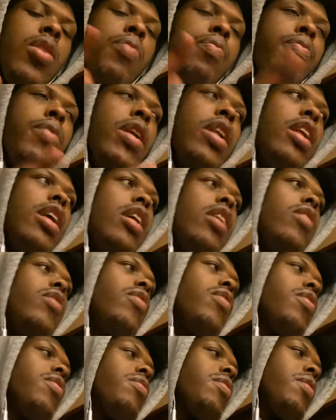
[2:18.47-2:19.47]
Believe.
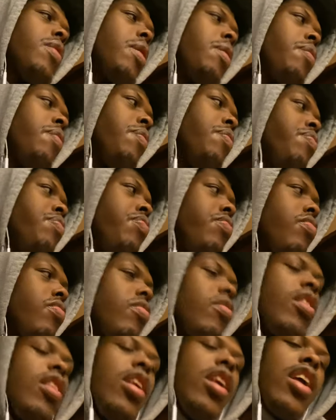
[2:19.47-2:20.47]

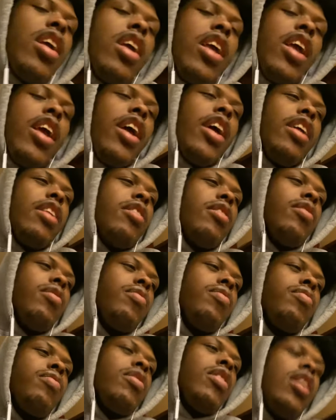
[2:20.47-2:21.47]
And
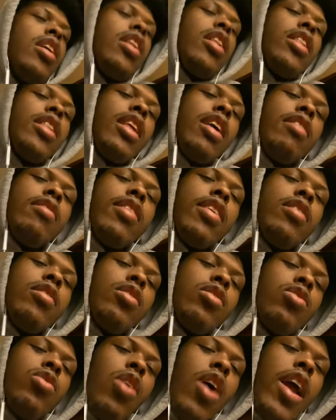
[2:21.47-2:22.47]
this is a
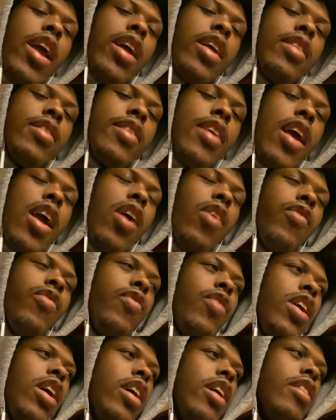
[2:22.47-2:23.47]
trying time
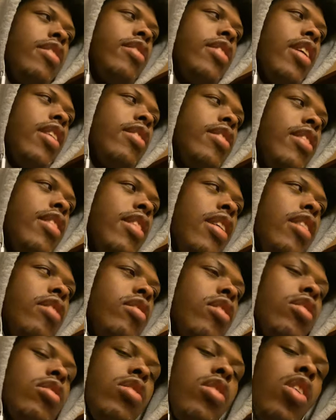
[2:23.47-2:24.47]
for us. Yes, it is.
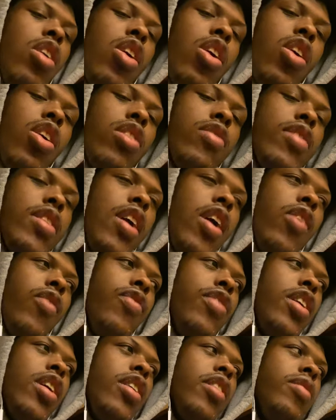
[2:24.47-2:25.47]
It's a hard time
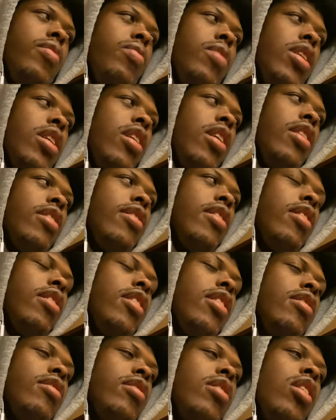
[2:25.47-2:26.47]
for us because of
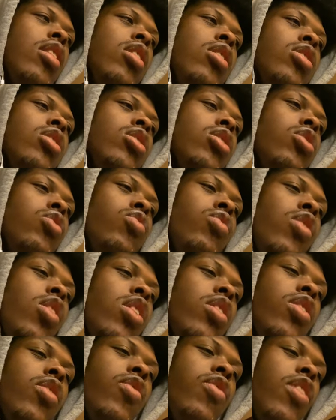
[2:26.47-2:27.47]
this
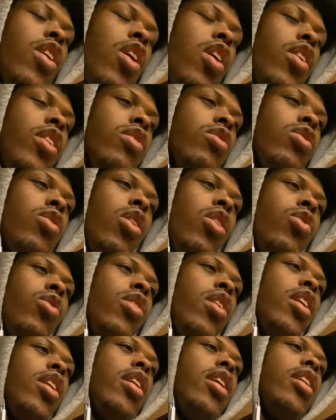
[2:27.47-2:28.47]
coronavirus going
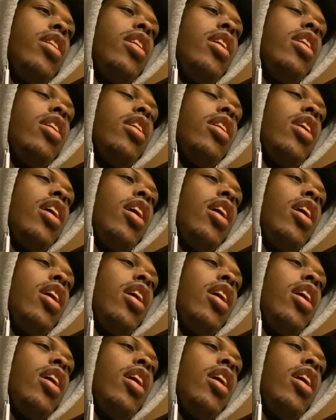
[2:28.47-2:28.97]
on and